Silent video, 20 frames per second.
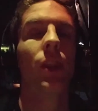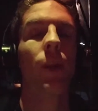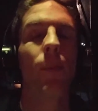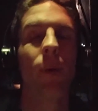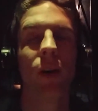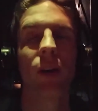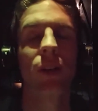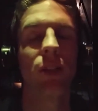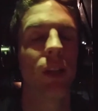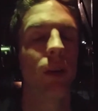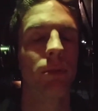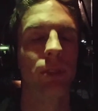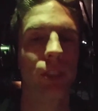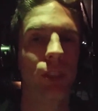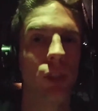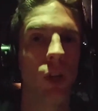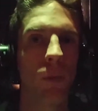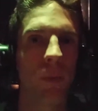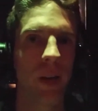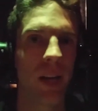The parking lot was
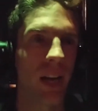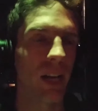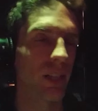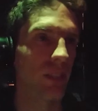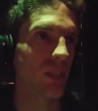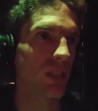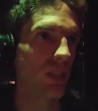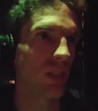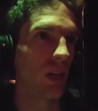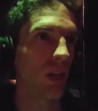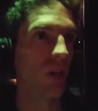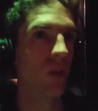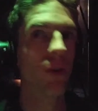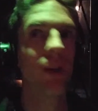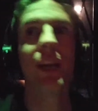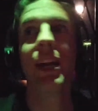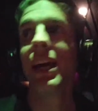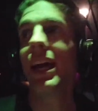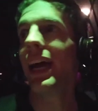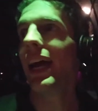so packed,
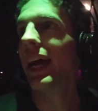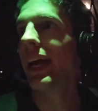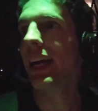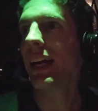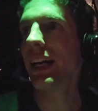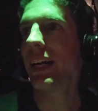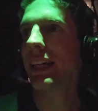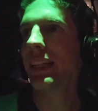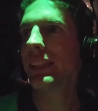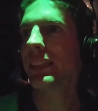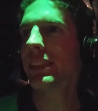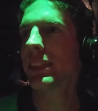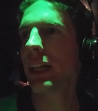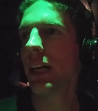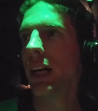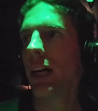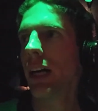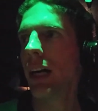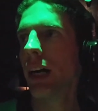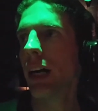and
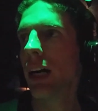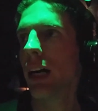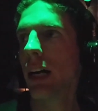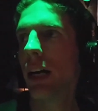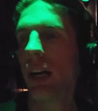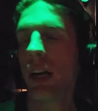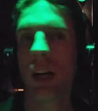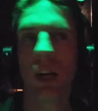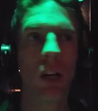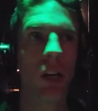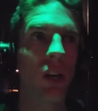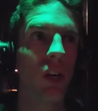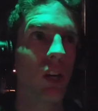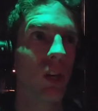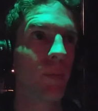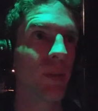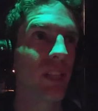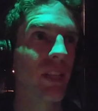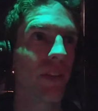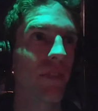
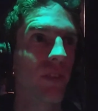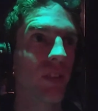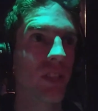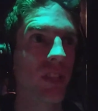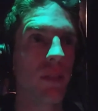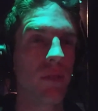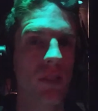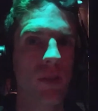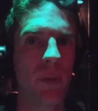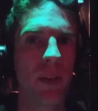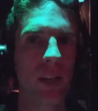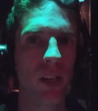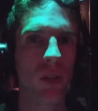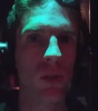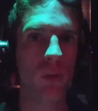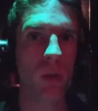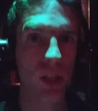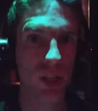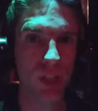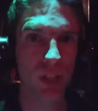Herbie definitely seems to be in
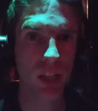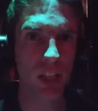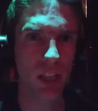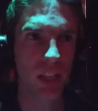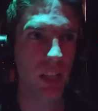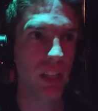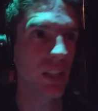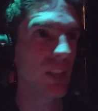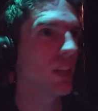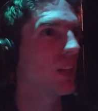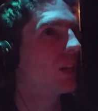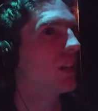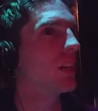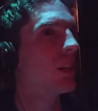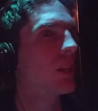a rush tonight,